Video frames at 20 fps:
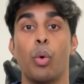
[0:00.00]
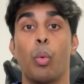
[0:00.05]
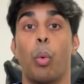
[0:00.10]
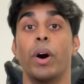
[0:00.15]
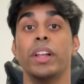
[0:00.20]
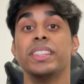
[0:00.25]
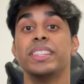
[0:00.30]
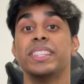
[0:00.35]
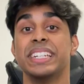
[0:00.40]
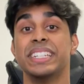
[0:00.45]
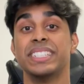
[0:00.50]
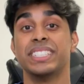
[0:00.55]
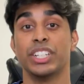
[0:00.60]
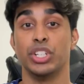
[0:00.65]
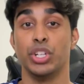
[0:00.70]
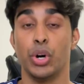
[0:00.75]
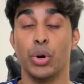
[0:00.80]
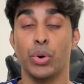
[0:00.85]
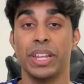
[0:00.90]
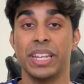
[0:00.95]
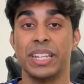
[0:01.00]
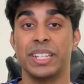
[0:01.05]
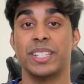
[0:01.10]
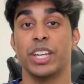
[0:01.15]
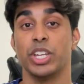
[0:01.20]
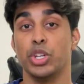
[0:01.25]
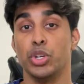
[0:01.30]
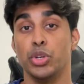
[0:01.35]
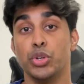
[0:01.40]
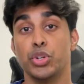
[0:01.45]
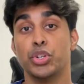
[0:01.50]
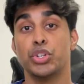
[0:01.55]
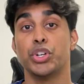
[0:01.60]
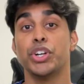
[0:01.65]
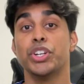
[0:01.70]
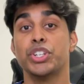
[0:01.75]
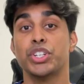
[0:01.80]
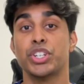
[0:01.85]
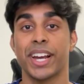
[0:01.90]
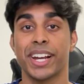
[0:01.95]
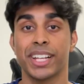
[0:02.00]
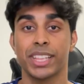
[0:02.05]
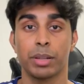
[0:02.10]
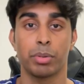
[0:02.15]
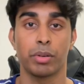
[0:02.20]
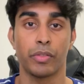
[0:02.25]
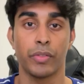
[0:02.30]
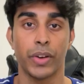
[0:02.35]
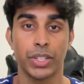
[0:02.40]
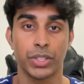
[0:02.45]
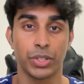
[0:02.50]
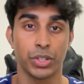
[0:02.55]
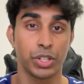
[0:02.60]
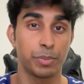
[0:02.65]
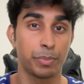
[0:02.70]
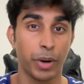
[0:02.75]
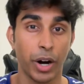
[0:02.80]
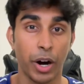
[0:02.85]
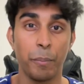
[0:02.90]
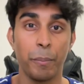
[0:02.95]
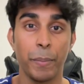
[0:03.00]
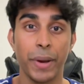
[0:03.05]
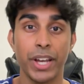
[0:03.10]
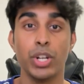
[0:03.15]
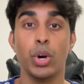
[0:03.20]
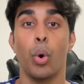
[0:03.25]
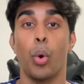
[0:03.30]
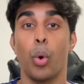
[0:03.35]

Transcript: One thing to note is that you should check the professor's PubMed